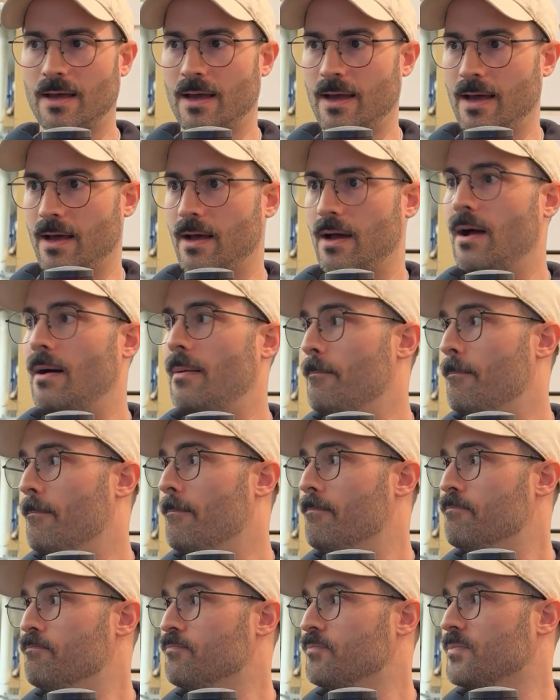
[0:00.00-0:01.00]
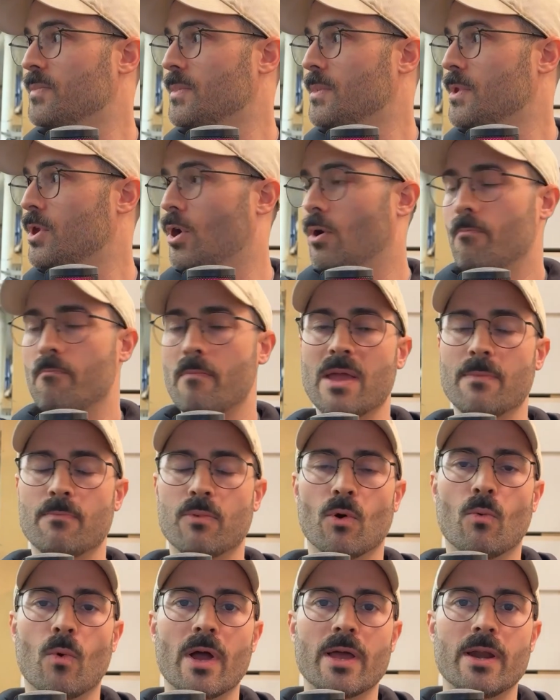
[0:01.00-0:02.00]
um,
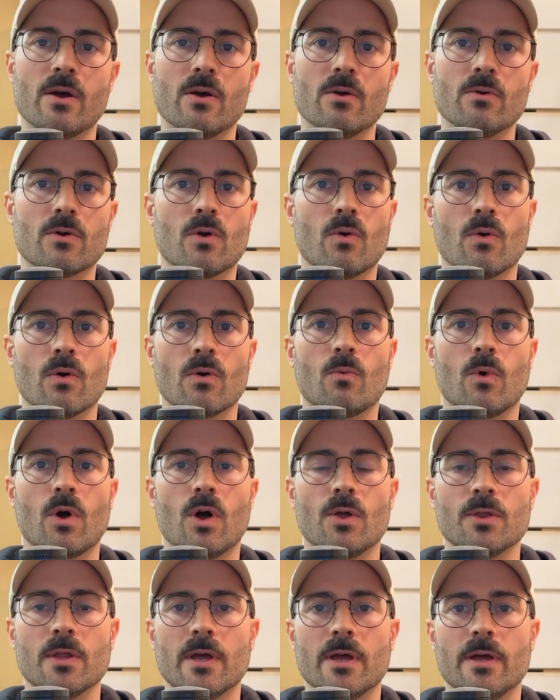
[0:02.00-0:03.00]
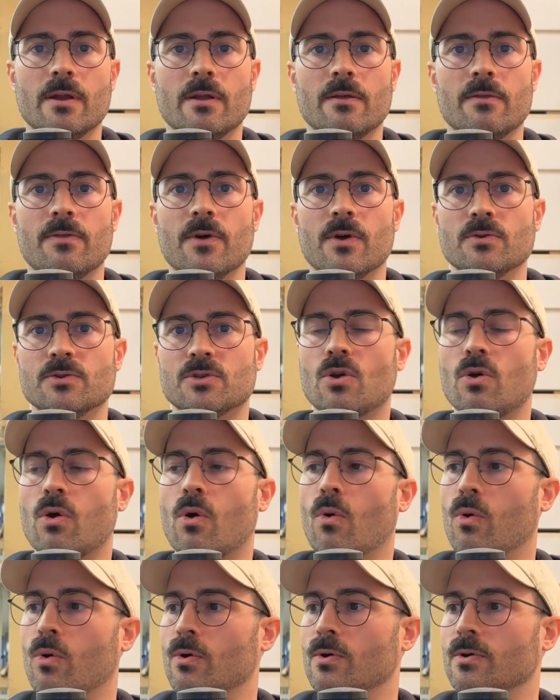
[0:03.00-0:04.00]
maple, white oak, or walnut, those
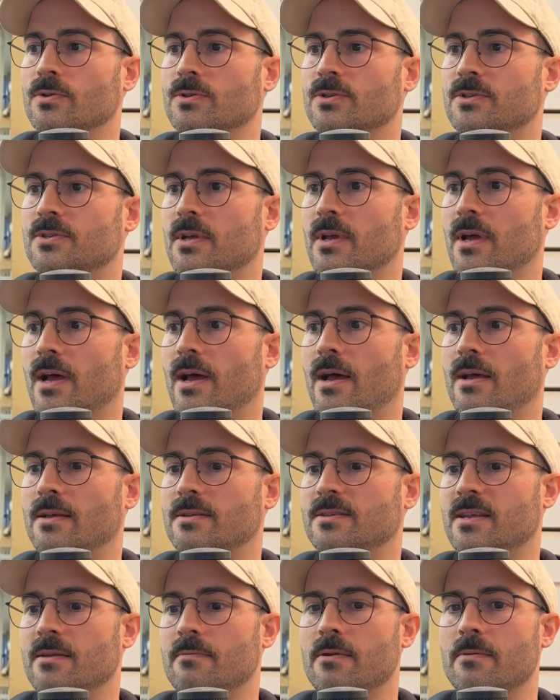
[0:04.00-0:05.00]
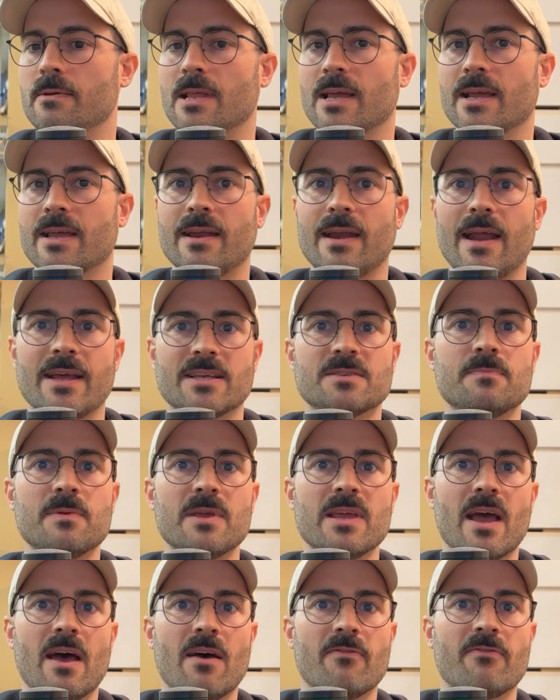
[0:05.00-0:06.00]
cores seem to be like an
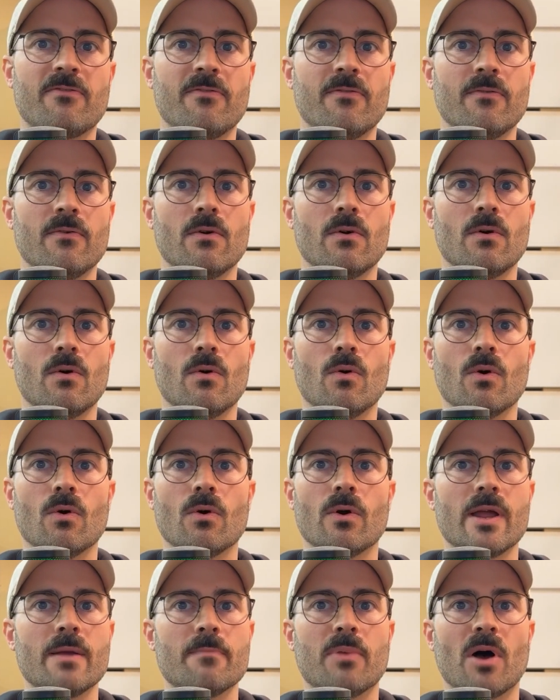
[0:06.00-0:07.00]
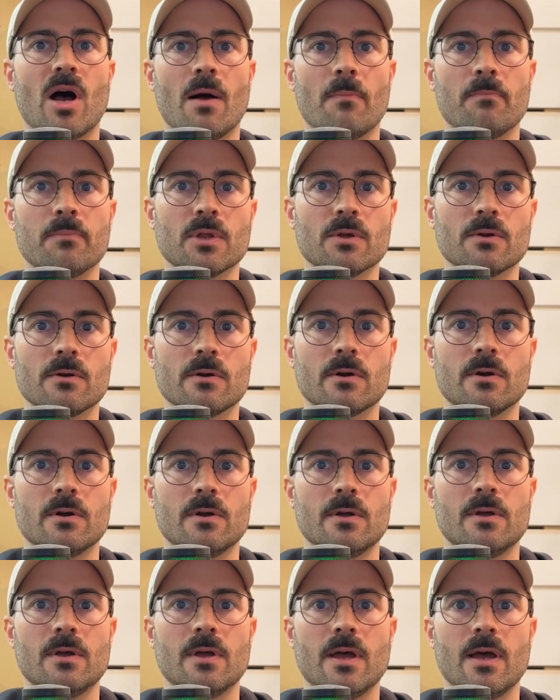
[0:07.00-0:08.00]
SPF or a poplar.
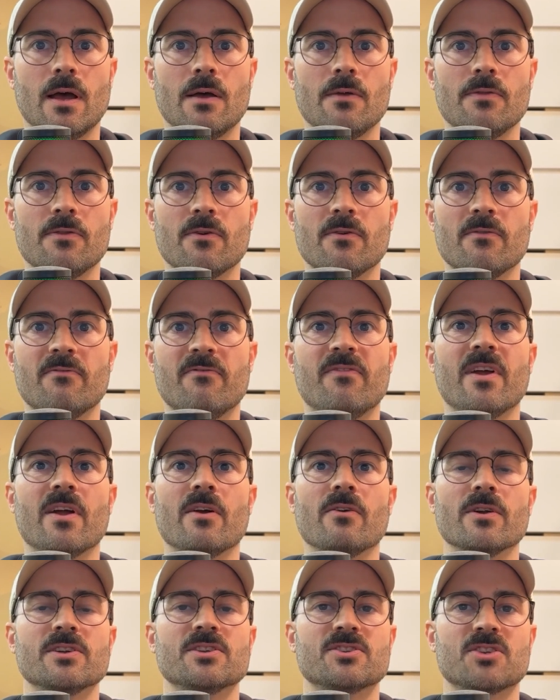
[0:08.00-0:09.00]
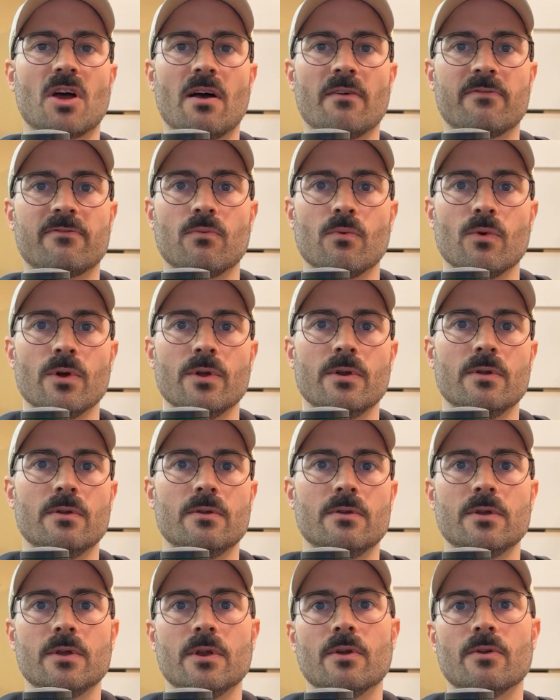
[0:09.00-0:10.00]
They're a very soft wood.
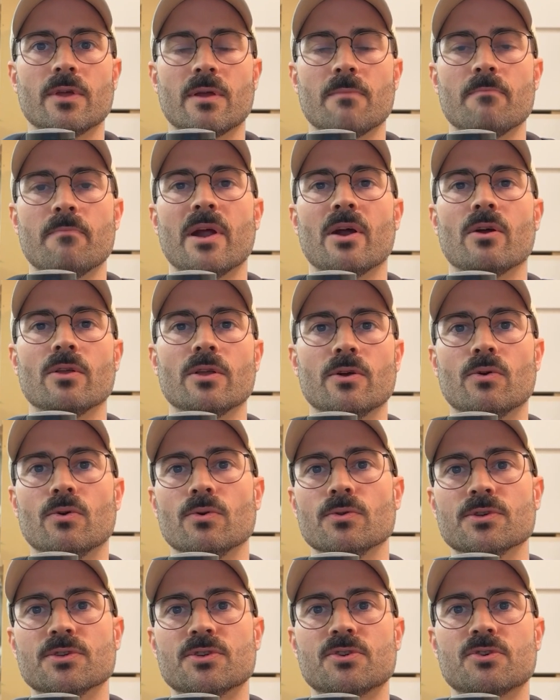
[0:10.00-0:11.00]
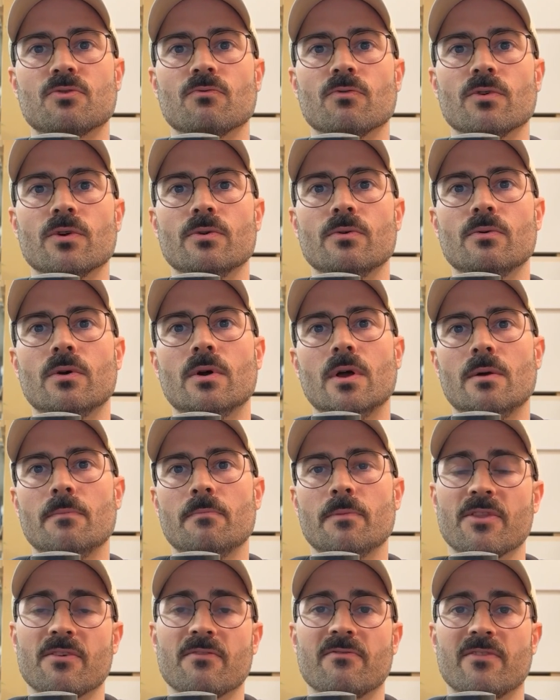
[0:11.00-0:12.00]
They can barely hold a screw,
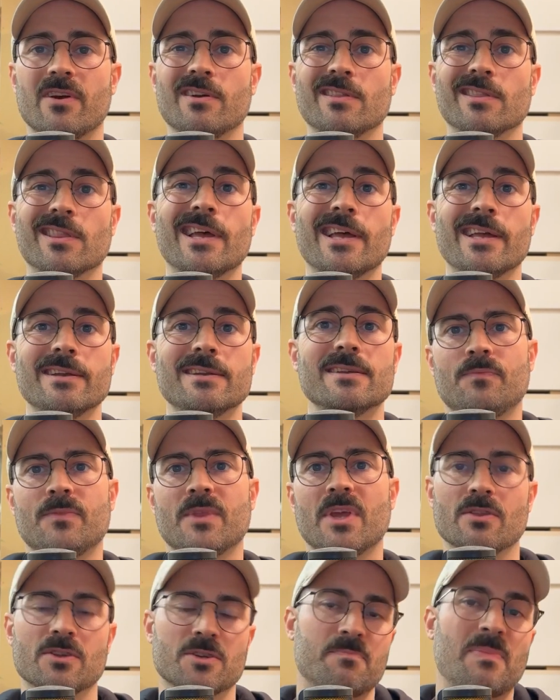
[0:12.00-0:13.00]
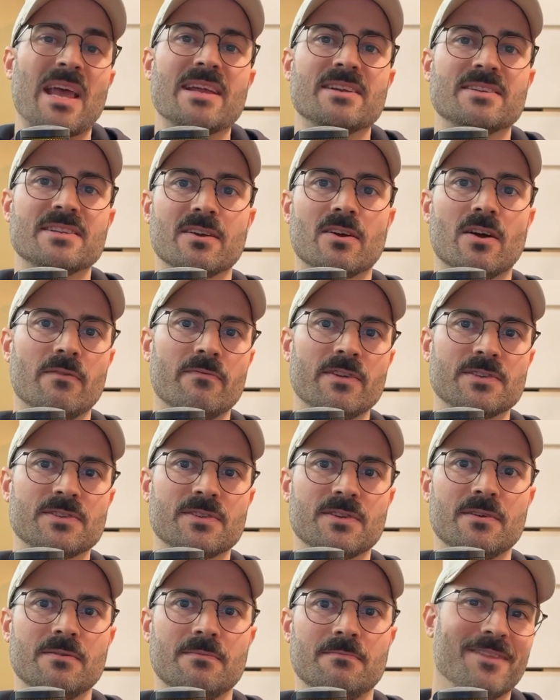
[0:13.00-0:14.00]
but they're very light. Yeah, there's painting,
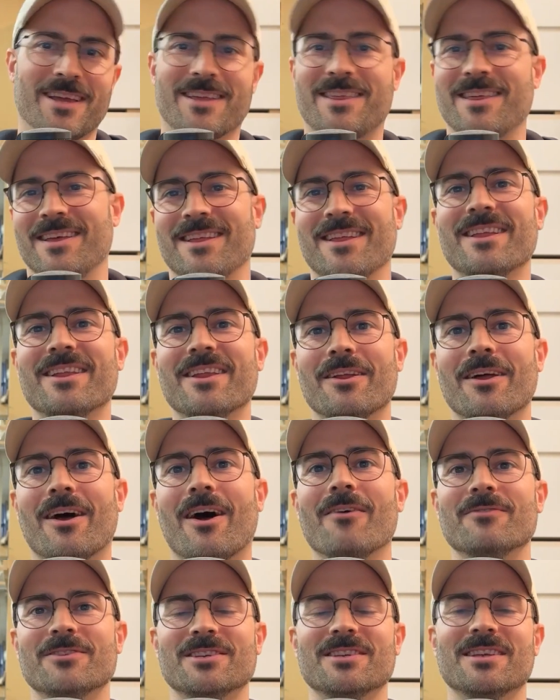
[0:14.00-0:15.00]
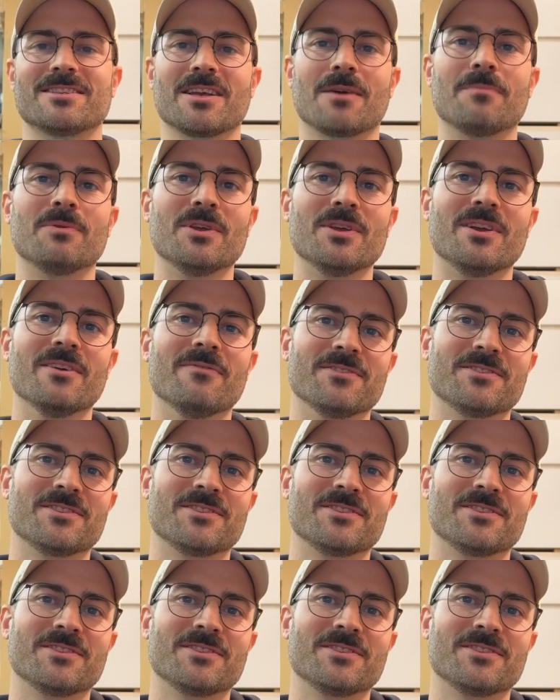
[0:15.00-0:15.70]
obviously. Obviously, that's a completely different